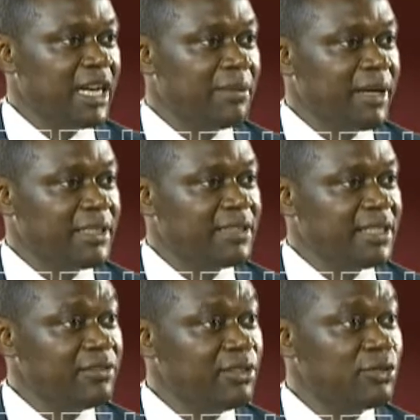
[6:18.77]
parties,
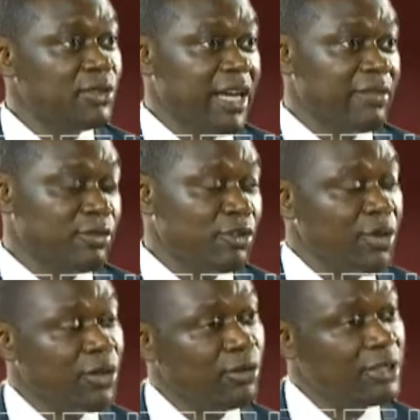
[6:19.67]
even though they have not
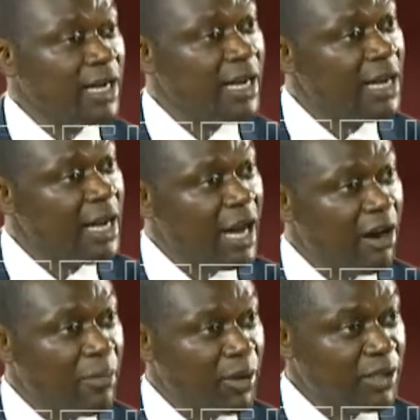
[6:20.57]
been under
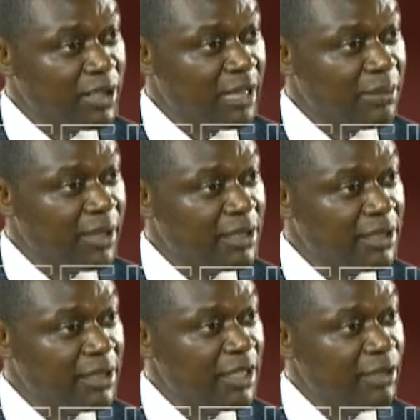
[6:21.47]
our political
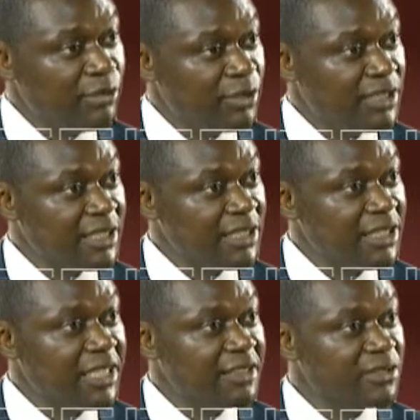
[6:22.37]
party for
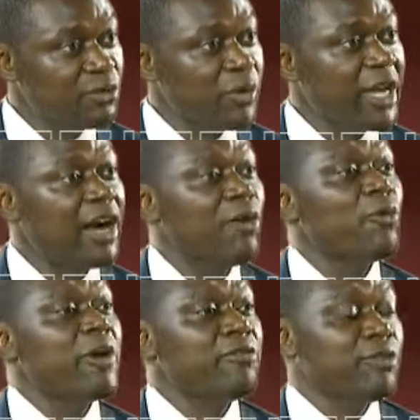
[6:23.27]
13 years, we
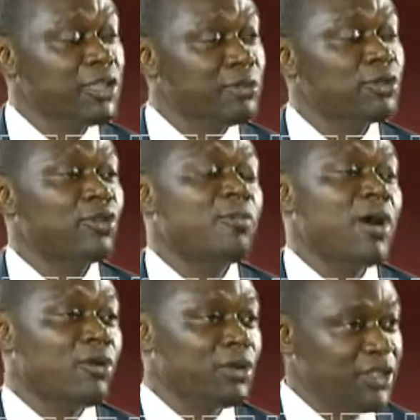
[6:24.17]
can wait for them to come
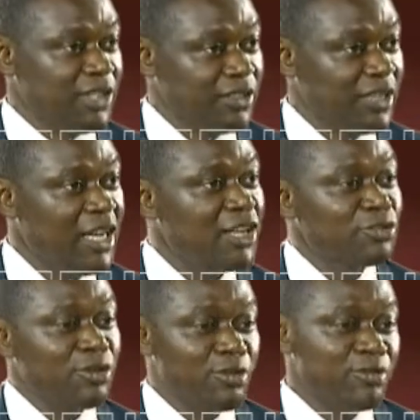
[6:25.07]
and contest.
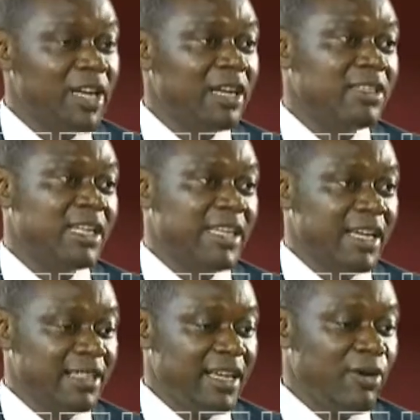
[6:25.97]
So you find out that
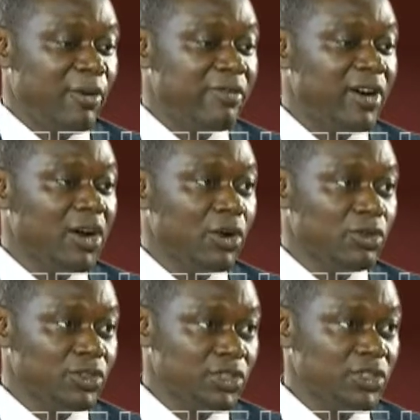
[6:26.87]
there are waiver
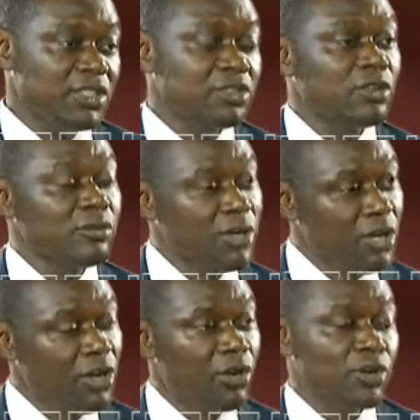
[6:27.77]
clauses in some
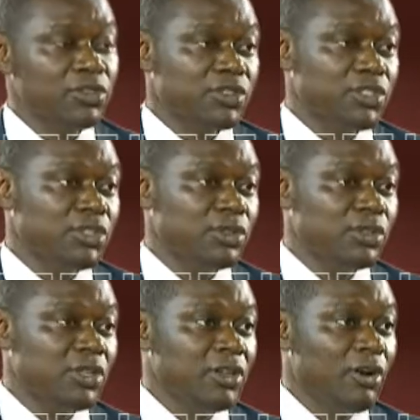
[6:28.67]

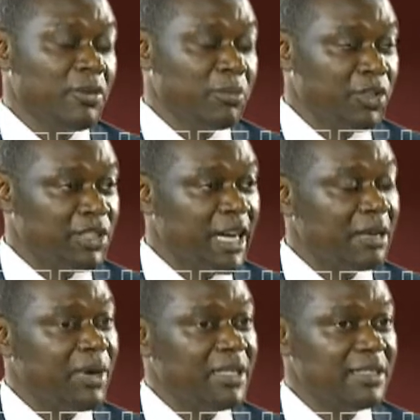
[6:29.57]
constitution of the
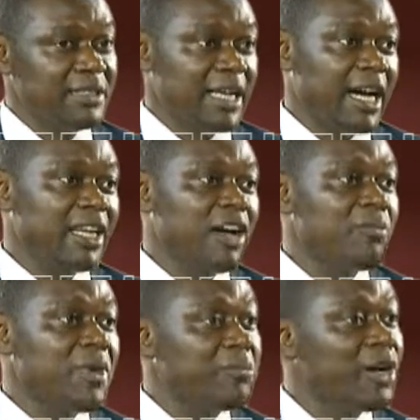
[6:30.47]
political parties that allow
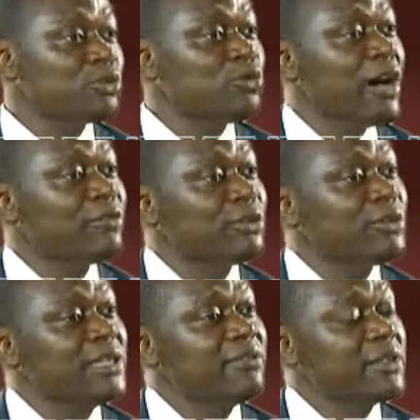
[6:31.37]
members who have
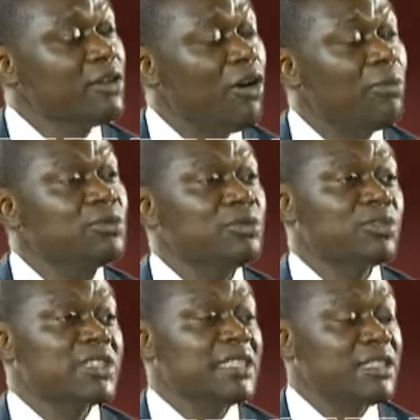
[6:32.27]
not been up to a
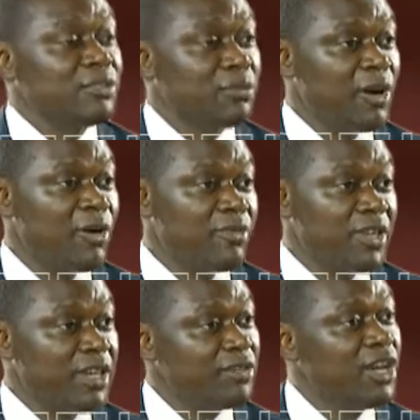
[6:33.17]
certain number of years,